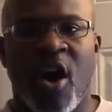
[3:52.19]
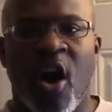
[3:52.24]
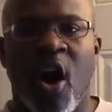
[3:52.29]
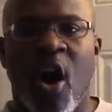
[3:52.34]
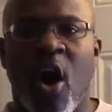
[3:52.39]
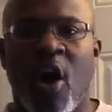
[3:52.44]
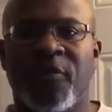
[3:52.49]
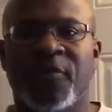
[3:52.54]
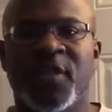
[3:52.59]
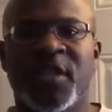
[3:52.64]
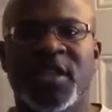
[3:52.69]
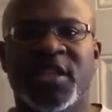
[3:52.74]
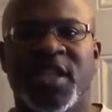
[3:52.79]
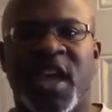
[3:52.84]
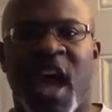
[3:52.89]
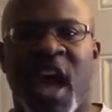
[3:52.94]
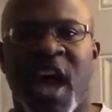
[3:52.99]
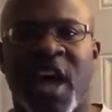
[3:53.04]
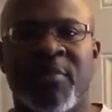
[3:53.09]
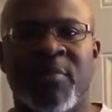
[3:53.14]

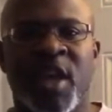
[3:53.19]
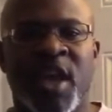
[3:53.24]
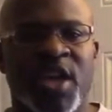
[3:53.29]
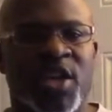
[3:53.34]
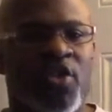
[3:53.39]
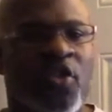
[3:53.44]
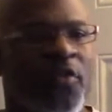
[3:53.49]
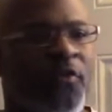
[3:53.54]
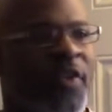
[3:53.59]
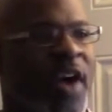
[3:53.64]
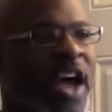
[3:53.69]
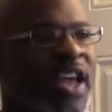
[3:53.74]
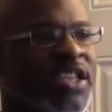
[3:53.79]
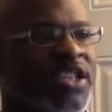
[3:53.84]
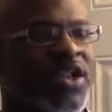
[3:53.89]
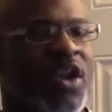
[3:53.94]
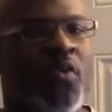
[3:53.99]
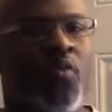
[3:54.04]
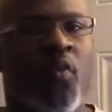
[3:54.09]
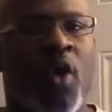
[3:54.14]
Oftentimes, you'll find
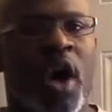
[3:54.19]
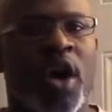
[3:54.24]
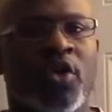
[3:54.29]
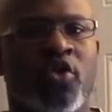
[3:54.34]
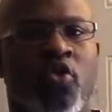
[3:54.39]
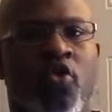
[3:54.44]
someone